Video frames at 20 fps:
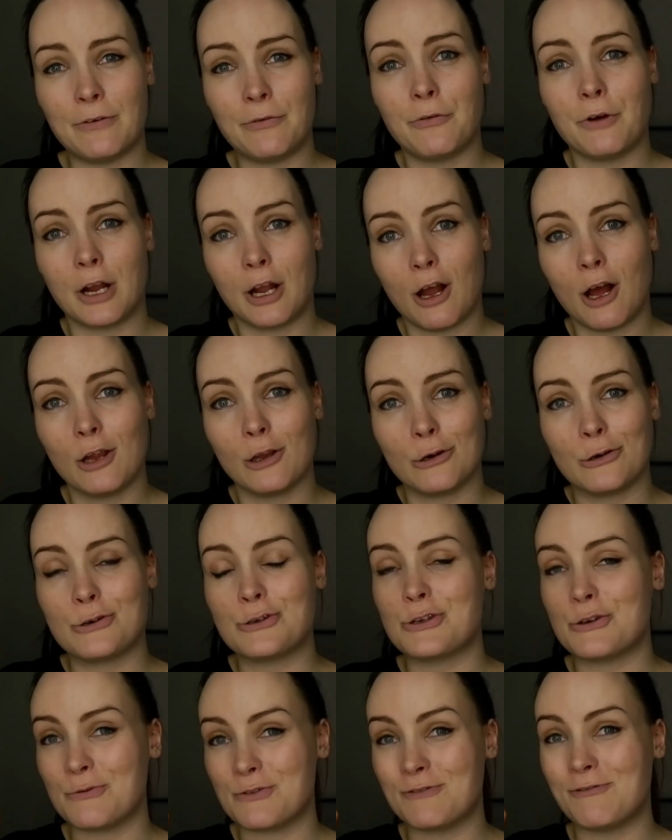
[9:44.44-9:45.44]
different
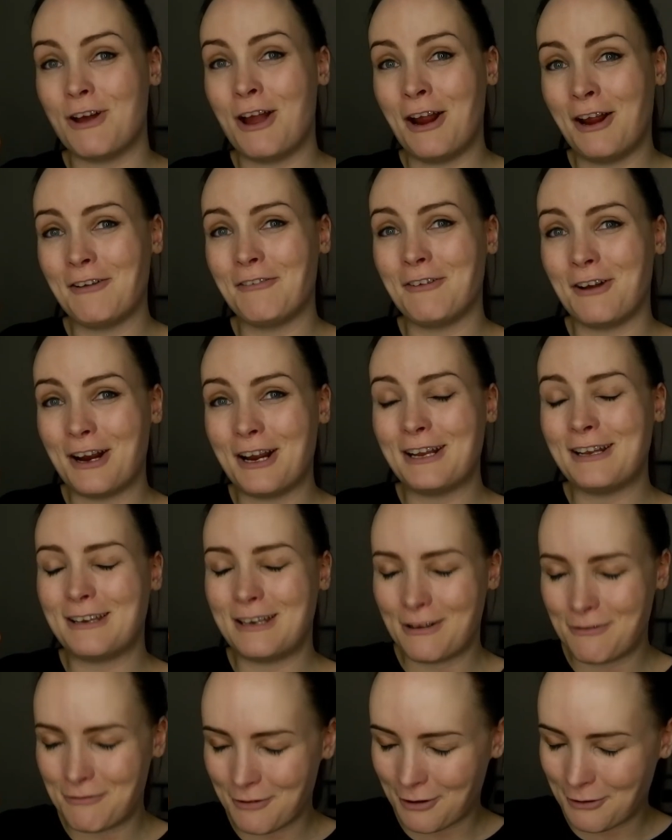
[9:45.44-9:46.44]
colors, so it's very, very
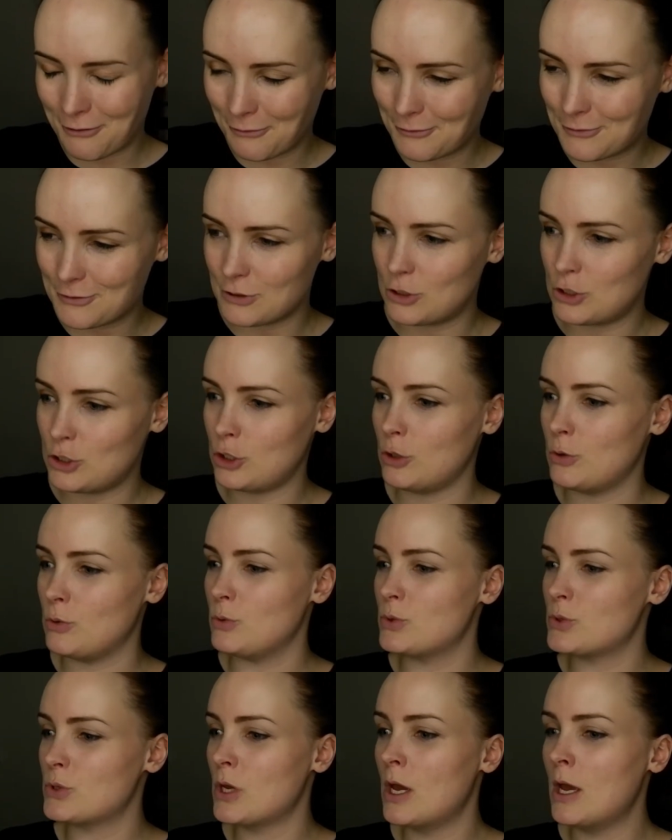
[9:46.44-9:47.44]
difficult to
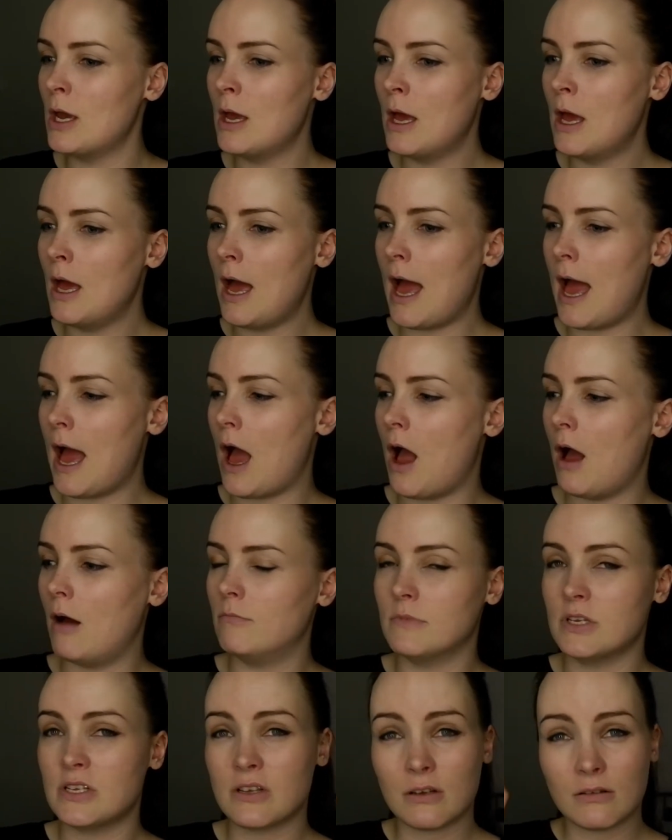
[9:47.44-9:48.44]
choose.
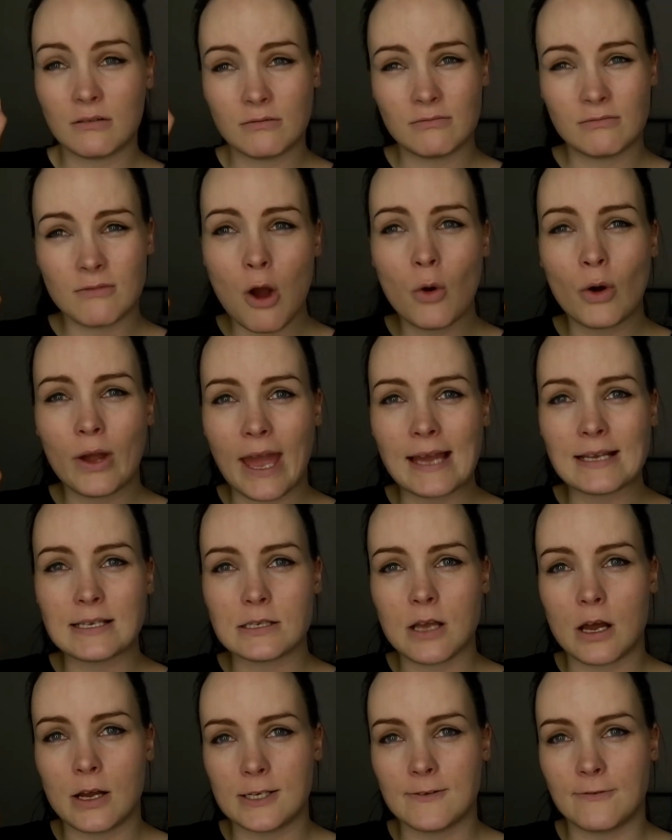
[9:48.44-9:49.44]
It's like okay
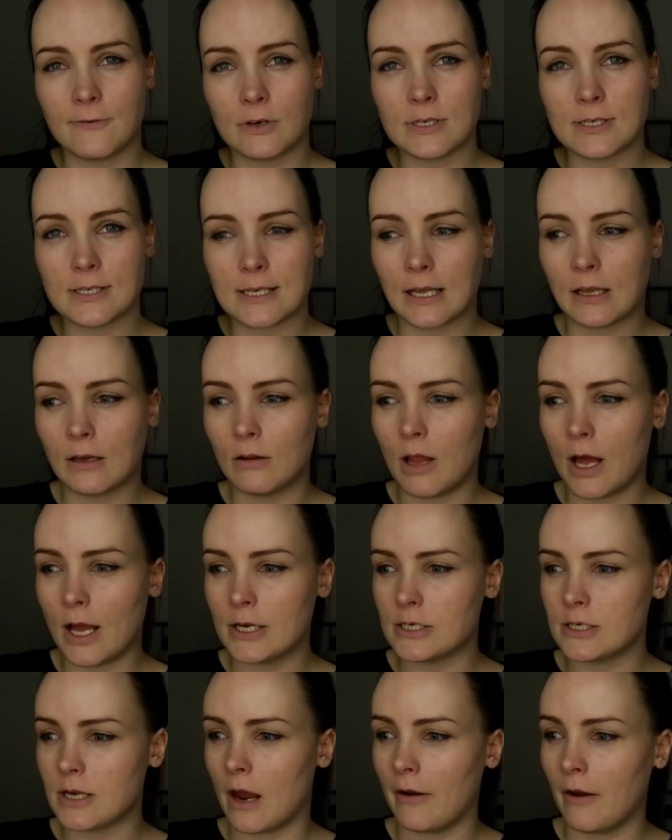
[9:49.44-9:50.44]
size for a single
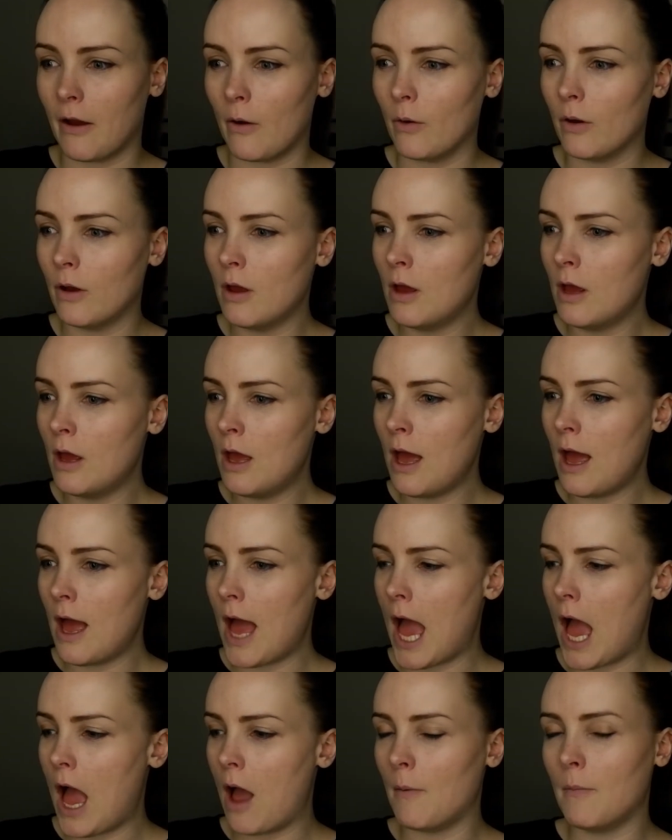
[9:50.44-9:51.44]
eyeshadow.
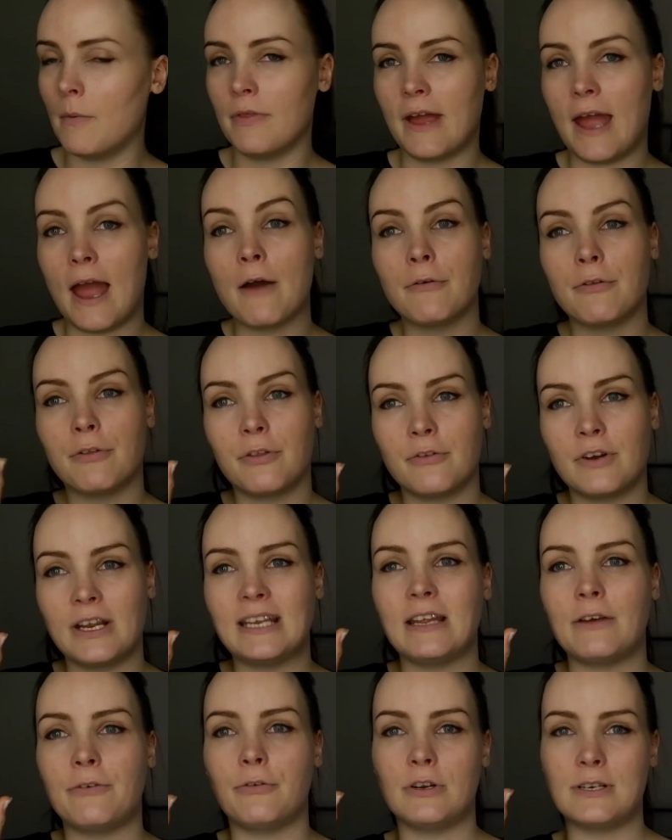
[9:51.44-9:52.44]
And they have
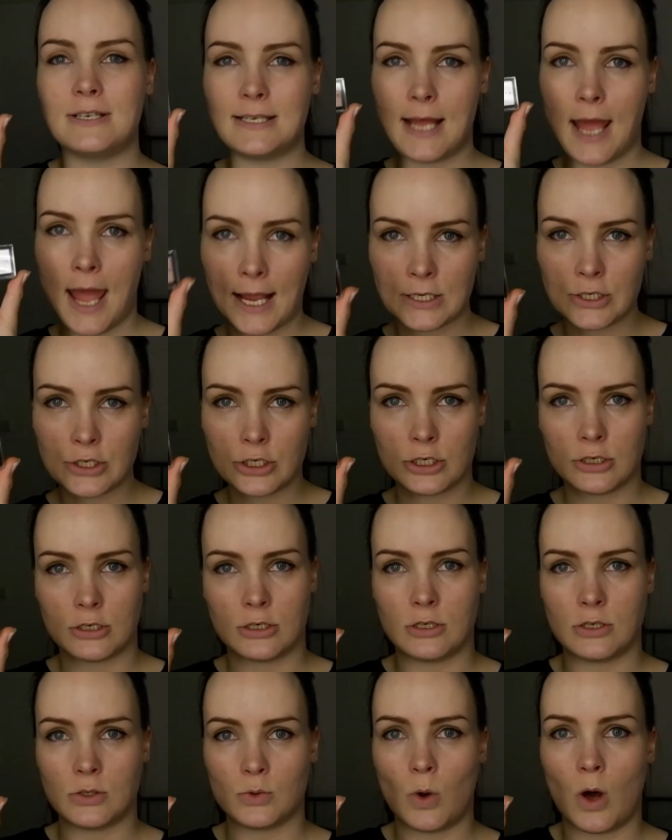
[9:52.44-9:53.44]
3 different
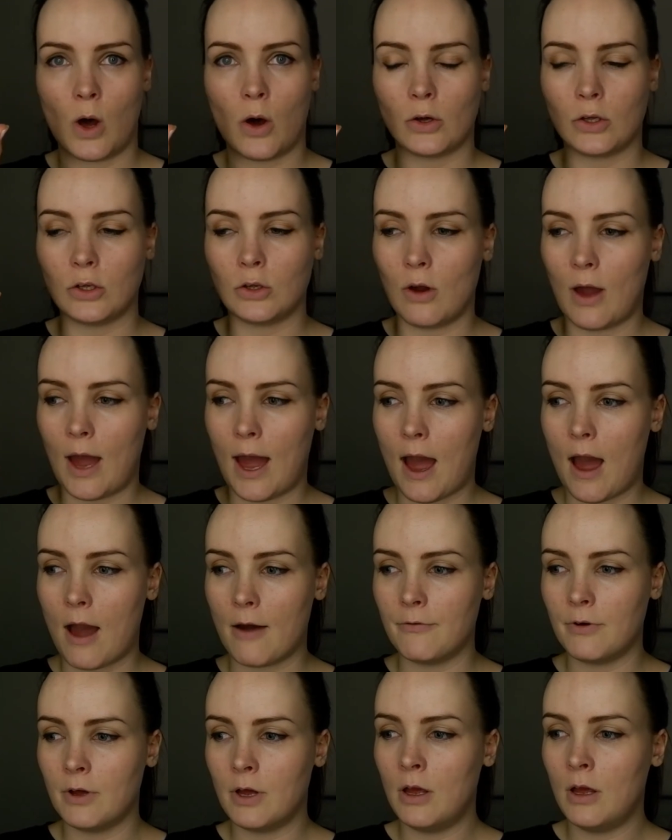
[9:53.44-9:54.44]
textures as well. You
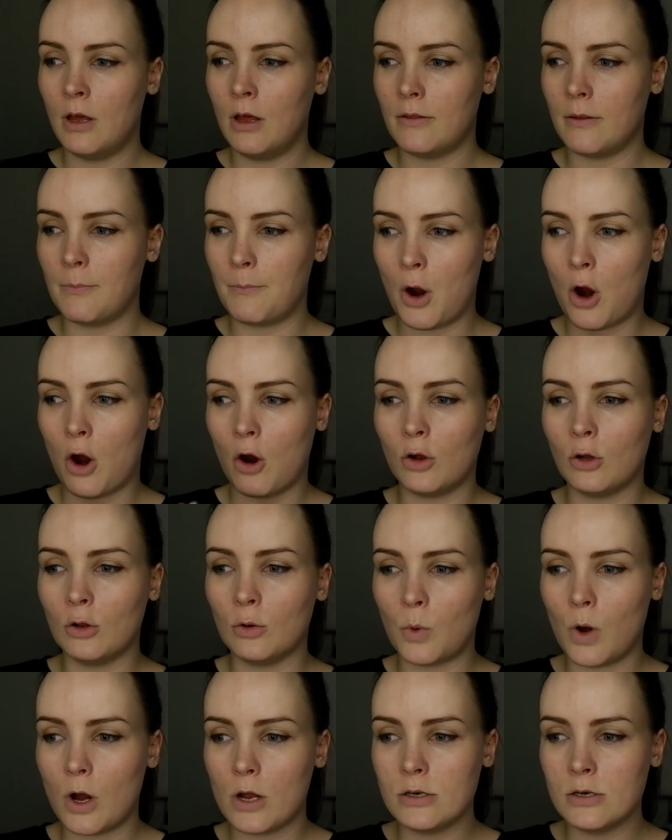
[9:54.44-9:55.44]
have the
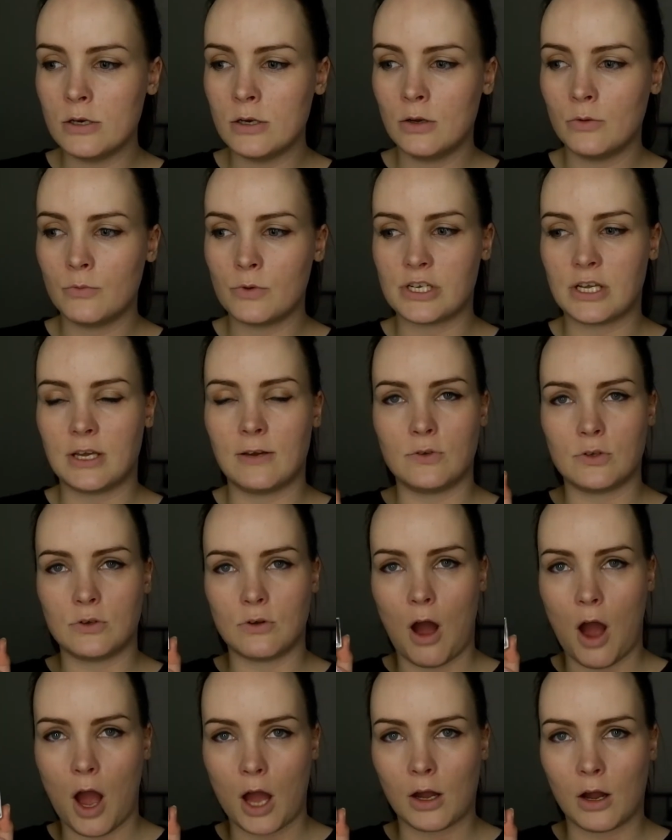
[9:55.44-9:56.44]
pearl one, which gives
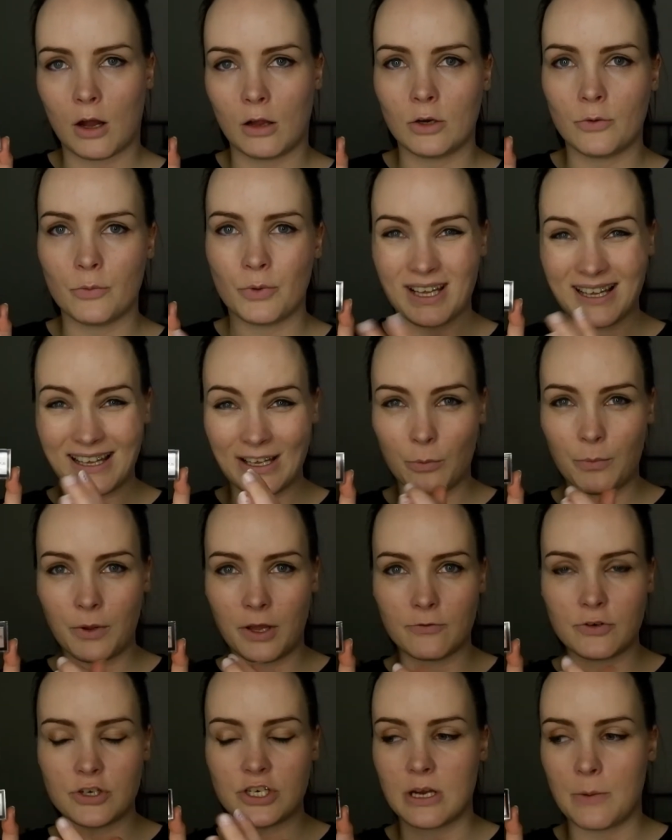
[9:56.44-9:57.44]
you a hot color with a little
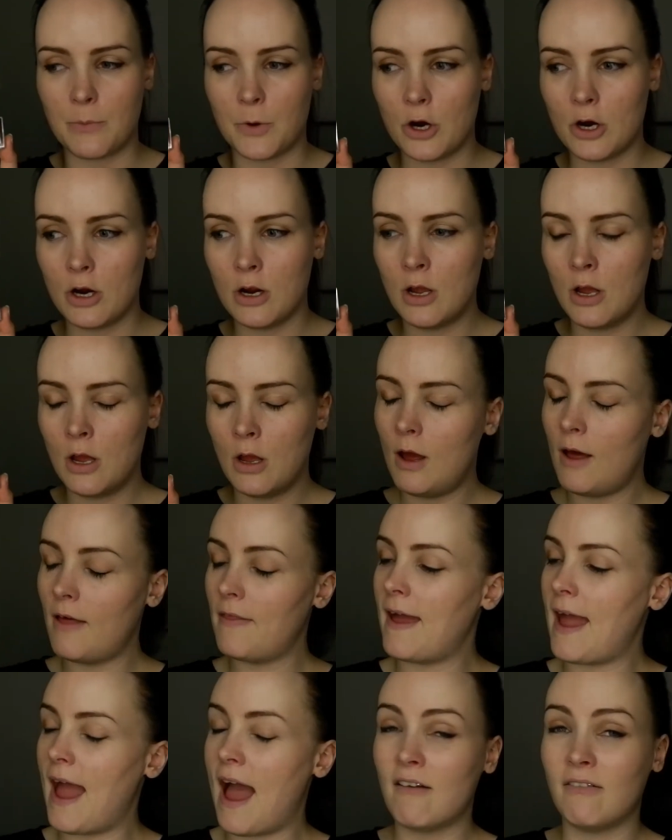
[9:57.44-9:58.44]
bit of shimmer,
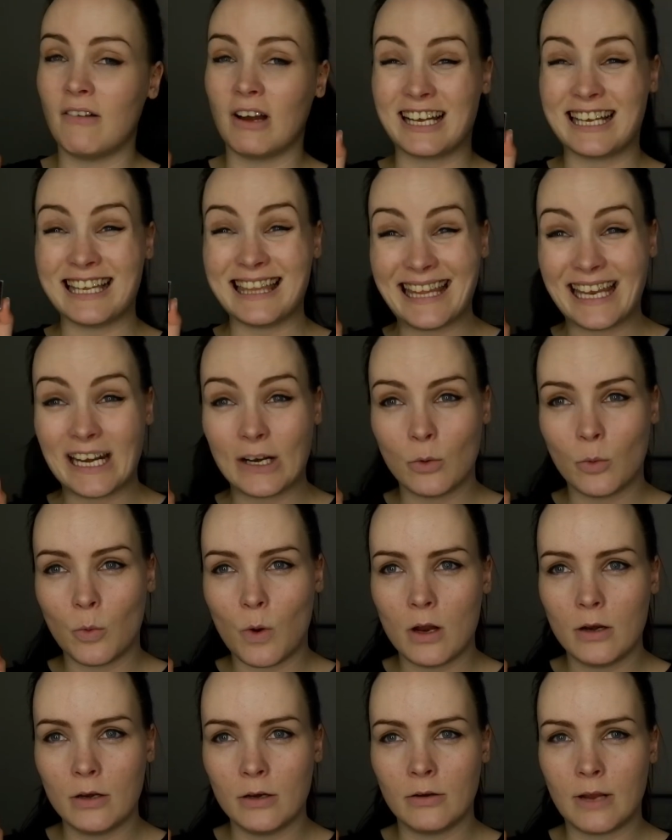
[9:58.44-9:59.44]
and they have a glitter
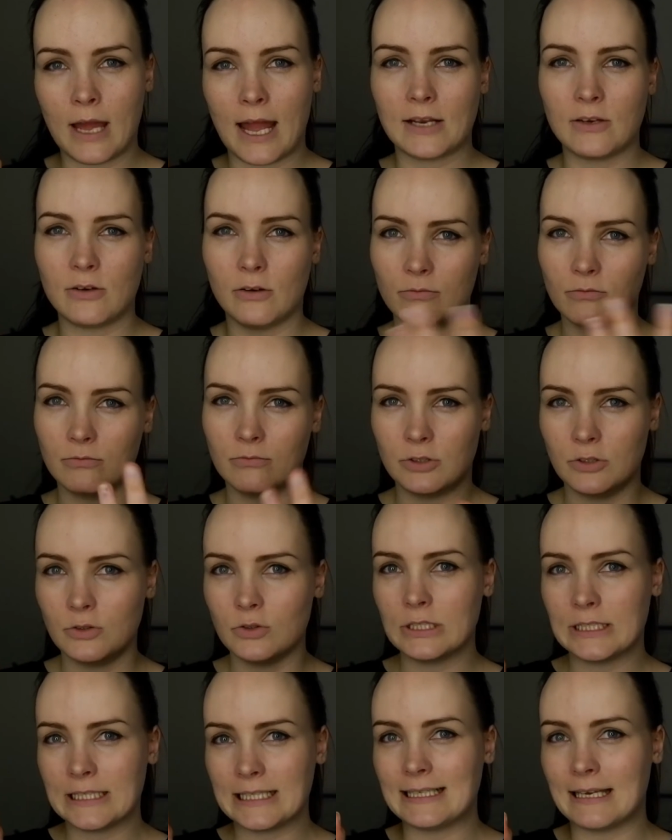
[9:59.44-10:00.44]
one. I don't
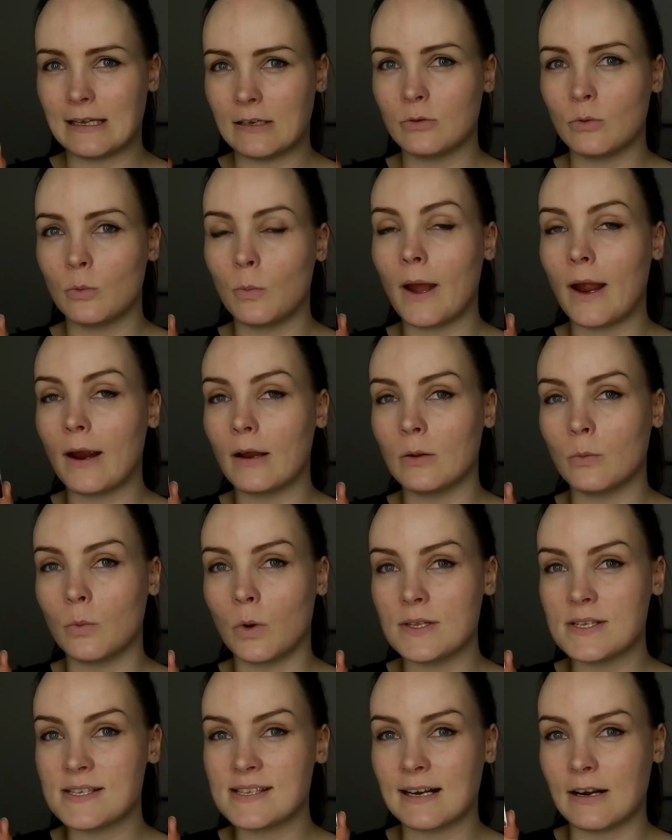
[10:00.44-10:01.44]
usually tend to wear the
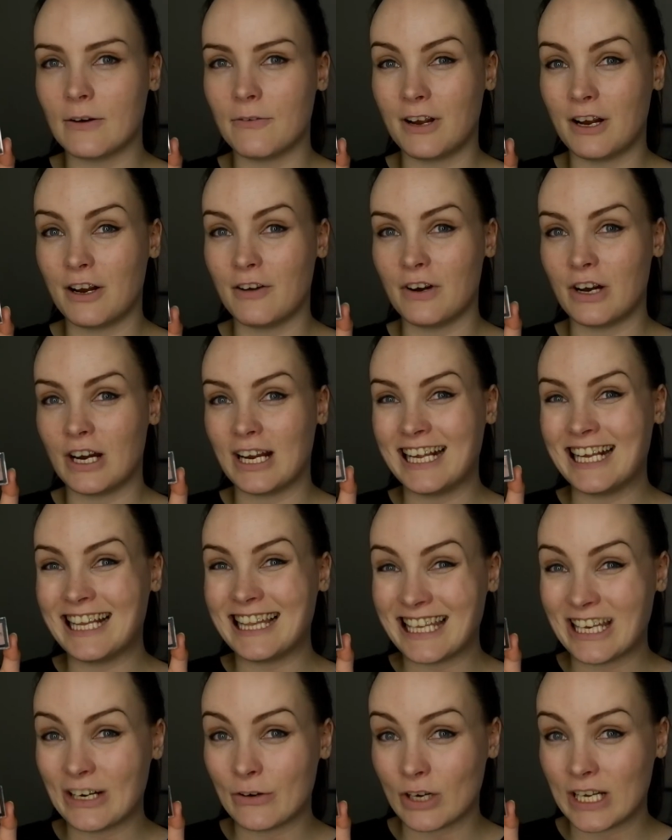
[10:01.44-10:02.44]
ones that are very, very
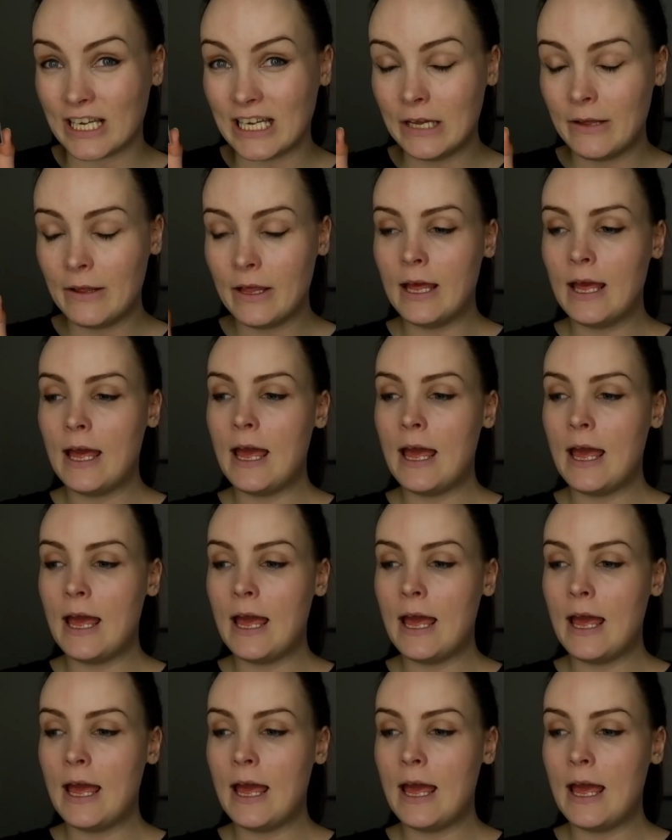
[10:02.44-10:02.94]
glittery,